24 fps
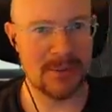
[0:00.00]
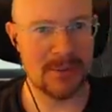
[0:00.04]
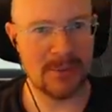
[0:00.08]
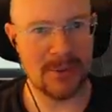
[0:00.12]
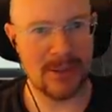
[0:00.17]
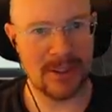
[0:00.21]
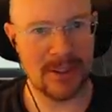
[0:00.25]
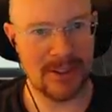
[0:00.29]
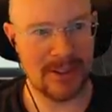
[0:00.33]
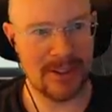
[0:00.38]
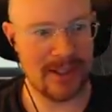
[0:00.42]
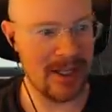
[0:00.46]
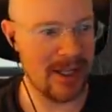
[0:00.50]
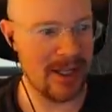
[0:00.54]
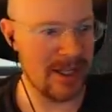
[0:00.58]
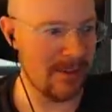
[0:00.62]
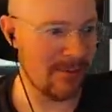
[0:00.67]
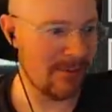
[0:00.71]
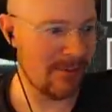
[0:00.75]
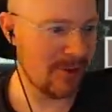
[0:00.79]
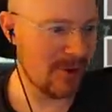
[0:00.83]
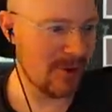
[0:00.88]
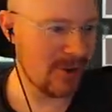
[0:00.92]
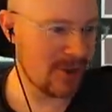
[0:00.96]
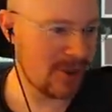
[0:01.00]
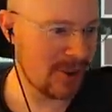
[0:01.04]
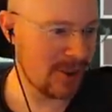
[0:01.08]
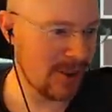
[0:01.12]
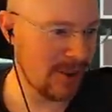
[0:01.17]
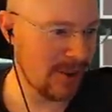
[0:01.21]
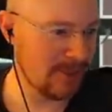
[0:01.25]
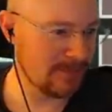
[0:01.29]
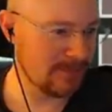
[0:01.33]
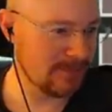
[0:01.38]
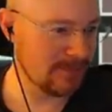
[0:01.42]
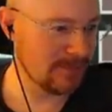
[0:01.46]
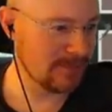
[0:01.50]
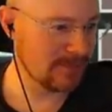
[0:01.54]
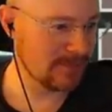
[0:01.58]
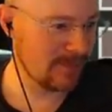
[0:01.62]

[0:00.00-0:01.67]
What a name for a ship.